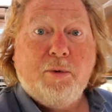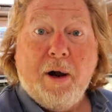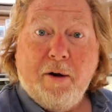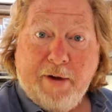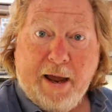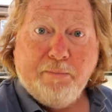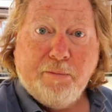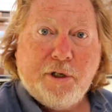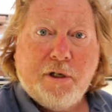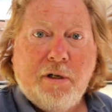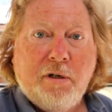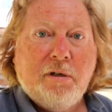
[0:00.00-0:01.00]
12
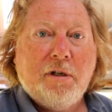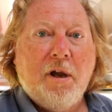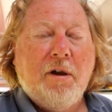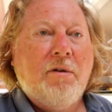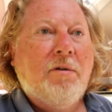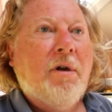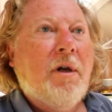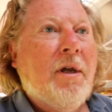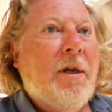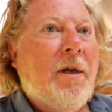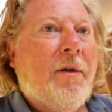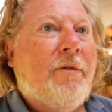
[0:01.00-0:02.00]
amps. So
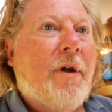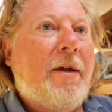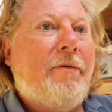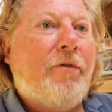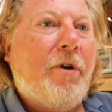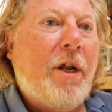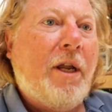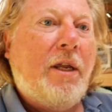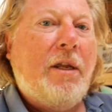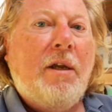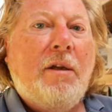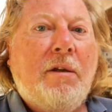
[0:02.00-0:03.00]
for
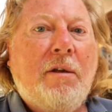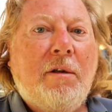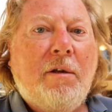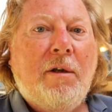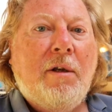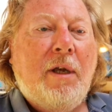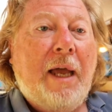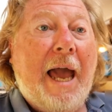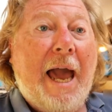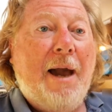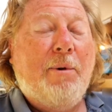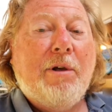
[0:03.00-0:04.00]
every
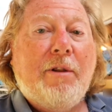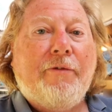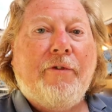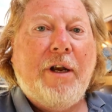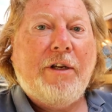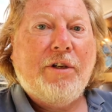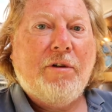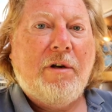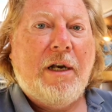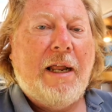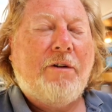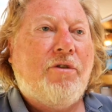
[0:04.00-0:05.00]
hour the fridge is on
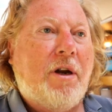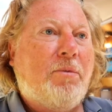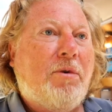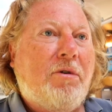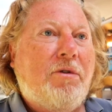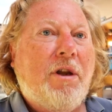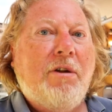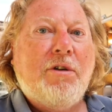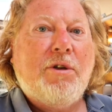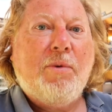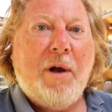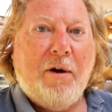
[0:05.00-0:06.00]
electric, we'll use
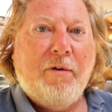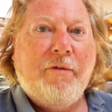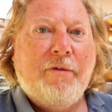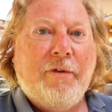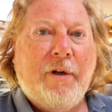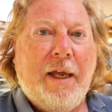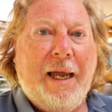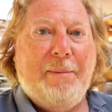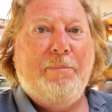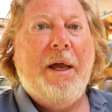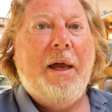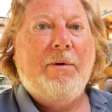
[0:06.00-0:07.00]
12
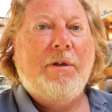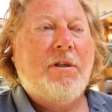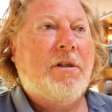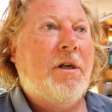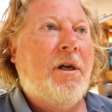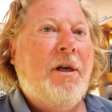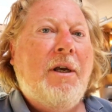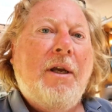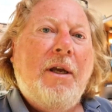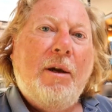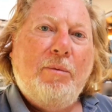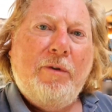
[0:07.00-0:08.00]
amp hours.
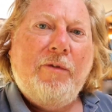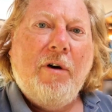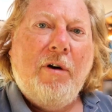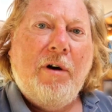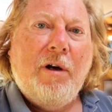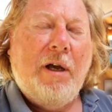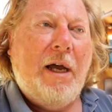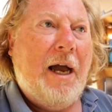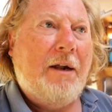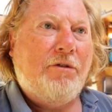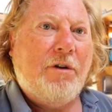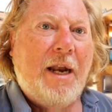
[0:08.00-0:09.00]
And we've got
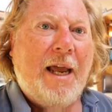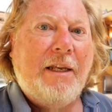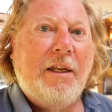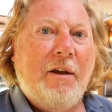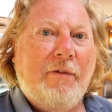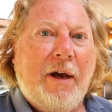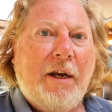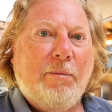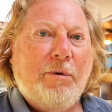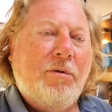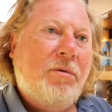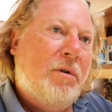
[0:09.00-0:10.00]
180
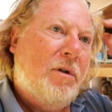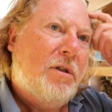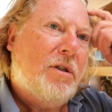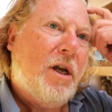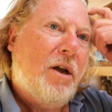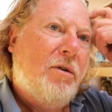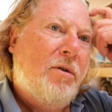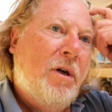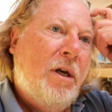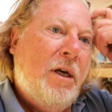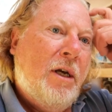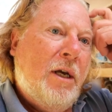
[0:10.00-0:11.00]
available. So
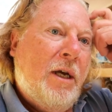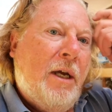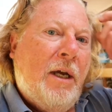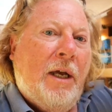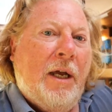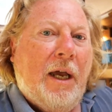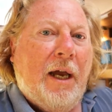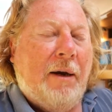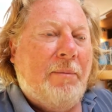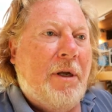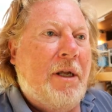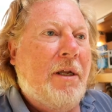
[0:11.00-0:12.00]

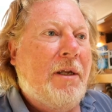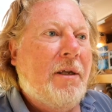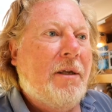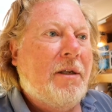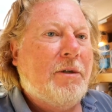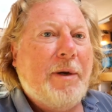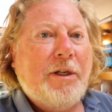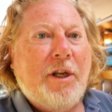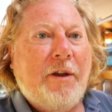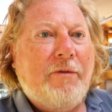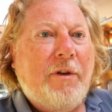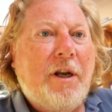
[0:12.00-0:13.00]
um,
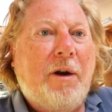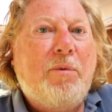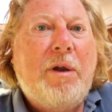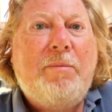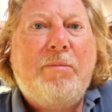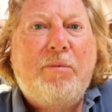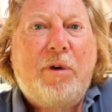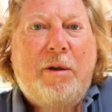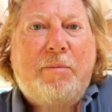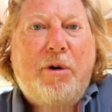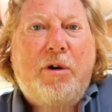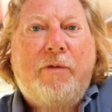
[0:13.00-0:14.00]
especially if, you know, we, we
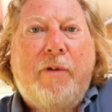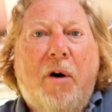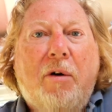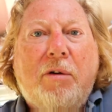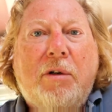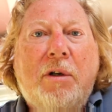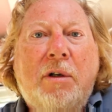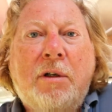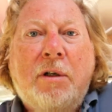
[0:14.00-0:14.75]
move on